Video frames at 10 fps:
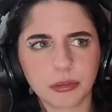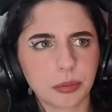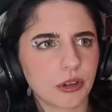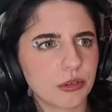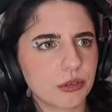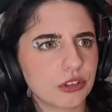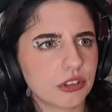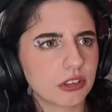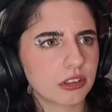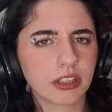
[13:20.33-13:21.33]
I
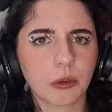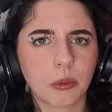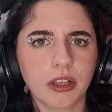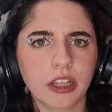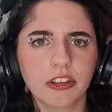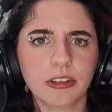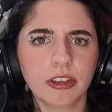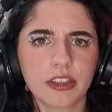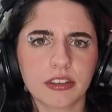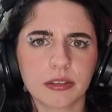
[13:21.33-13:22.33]
suppose that quite
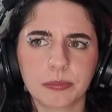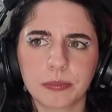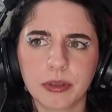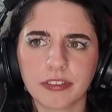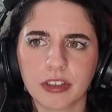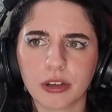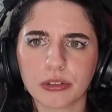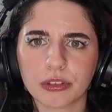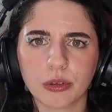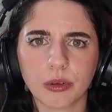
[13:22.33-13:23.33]
literally is a bit of a
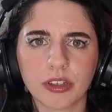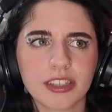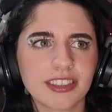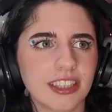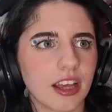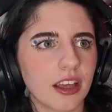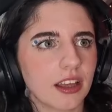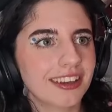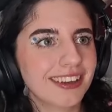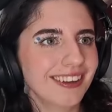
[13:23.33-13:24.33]
ghost story, isn't it?
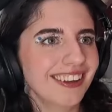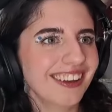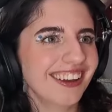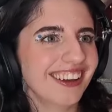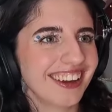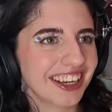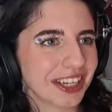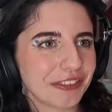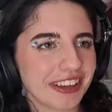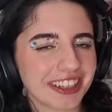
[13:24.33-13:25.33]
I
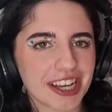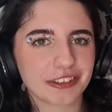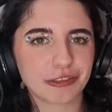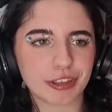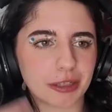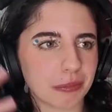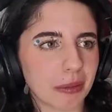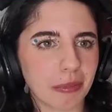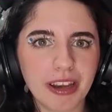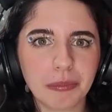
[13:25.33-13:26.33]
feel like I just had
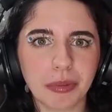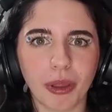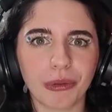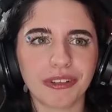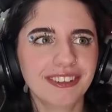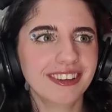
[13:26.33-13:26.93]
my mind blown.